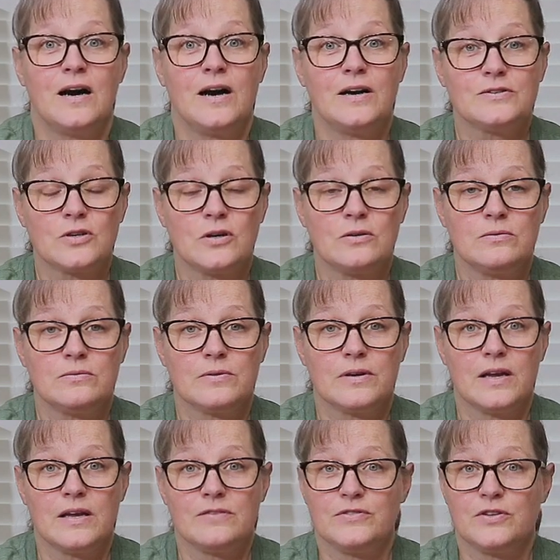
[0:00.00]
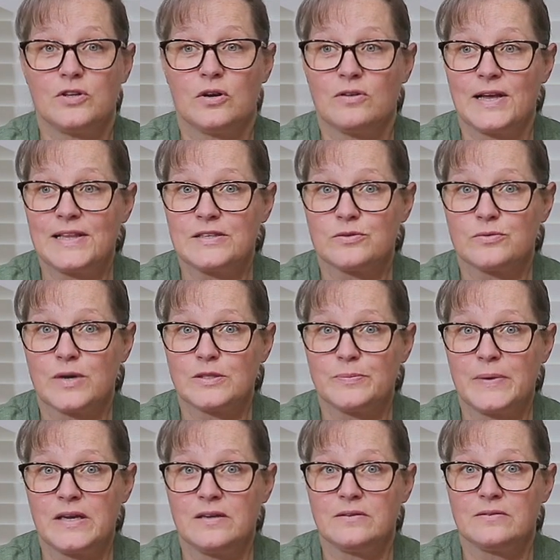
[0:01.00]
Also, if you don't like this
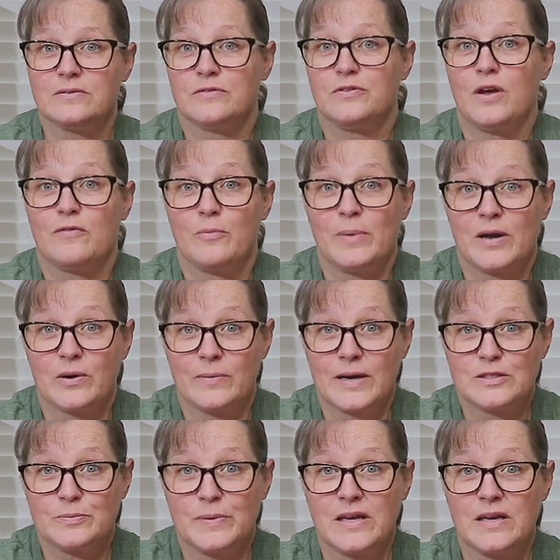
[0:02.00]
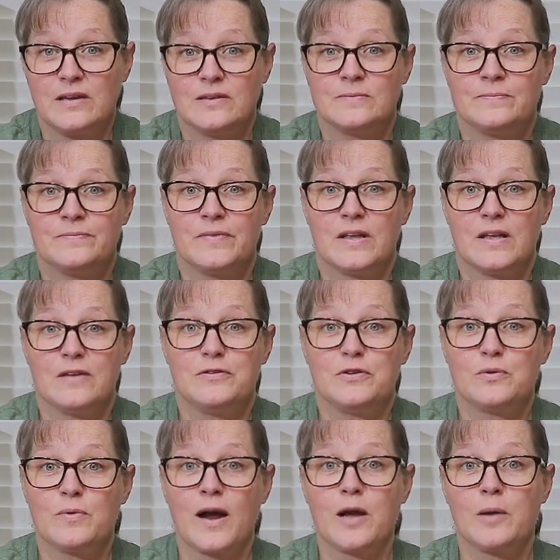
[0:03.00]
recipe, if you have a better recipe, if
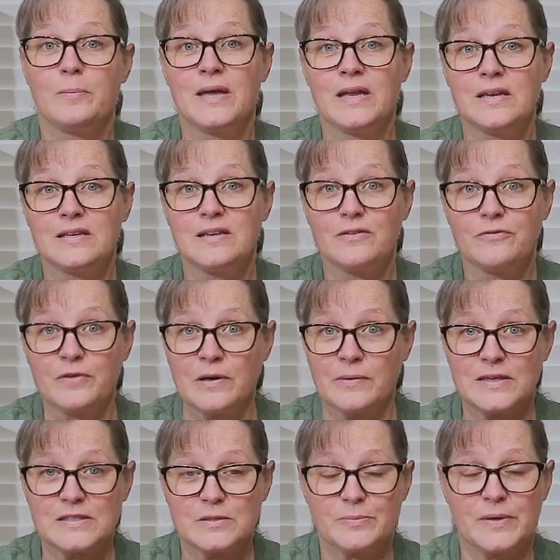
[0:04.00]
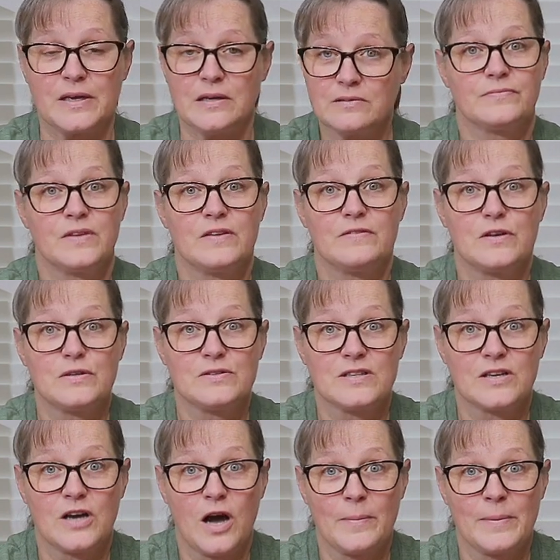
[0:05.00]
you'd recommend a different recipe. Leave those in
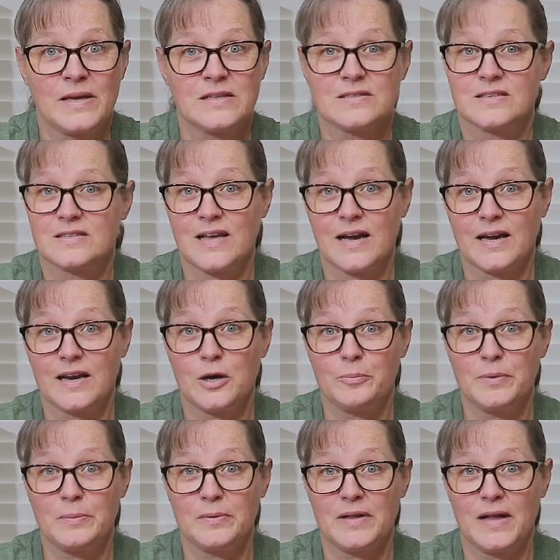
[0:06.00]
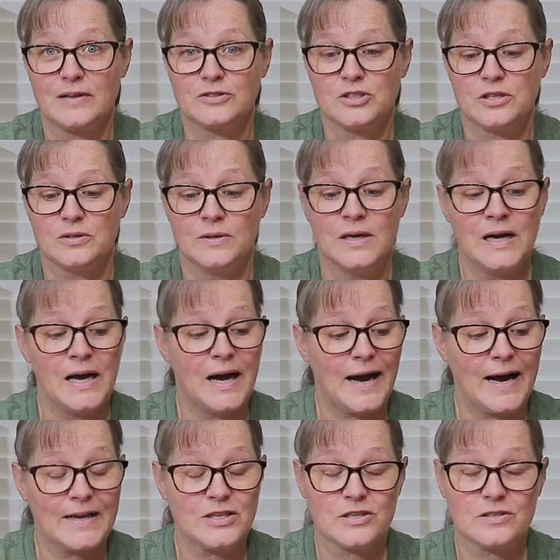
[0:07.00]
the comments because that could help people out too.
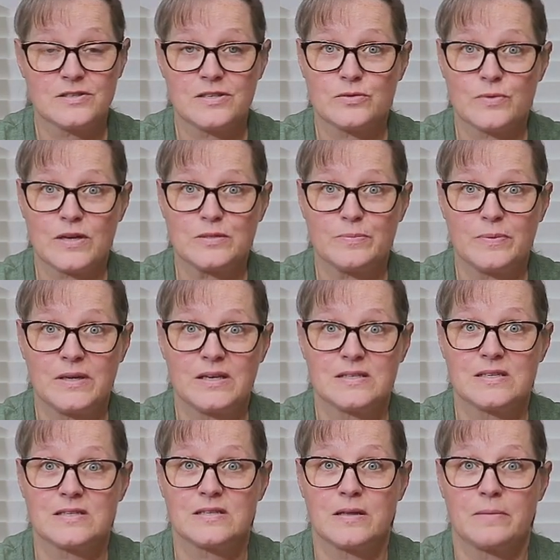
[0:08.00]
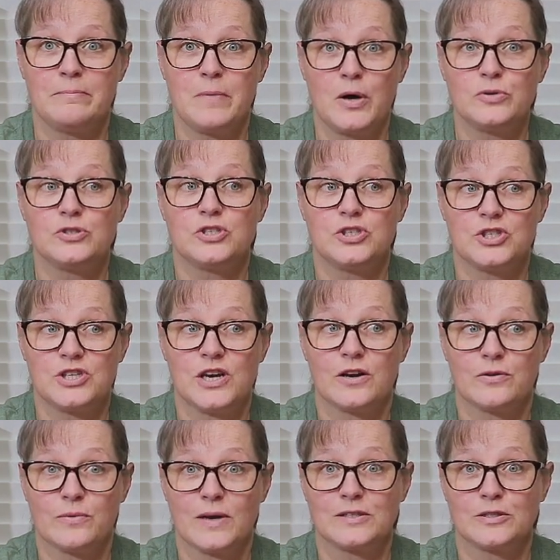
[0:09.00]
I chose this recipe because it's the most
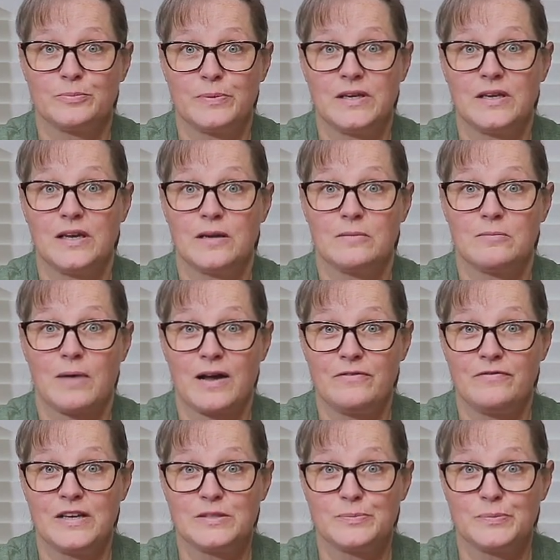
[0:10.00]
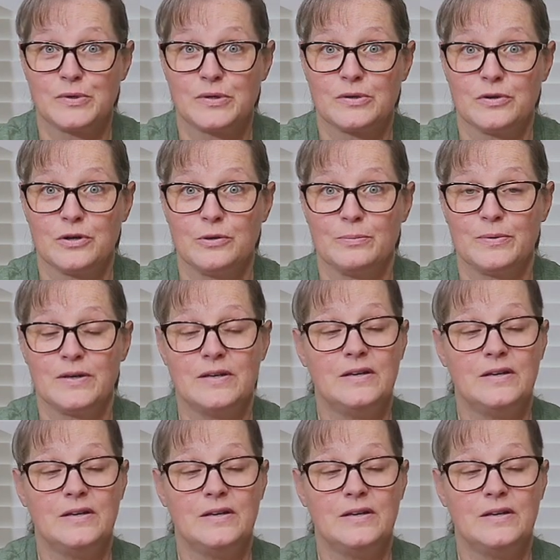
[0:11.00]
shared recipe in my Facebook group.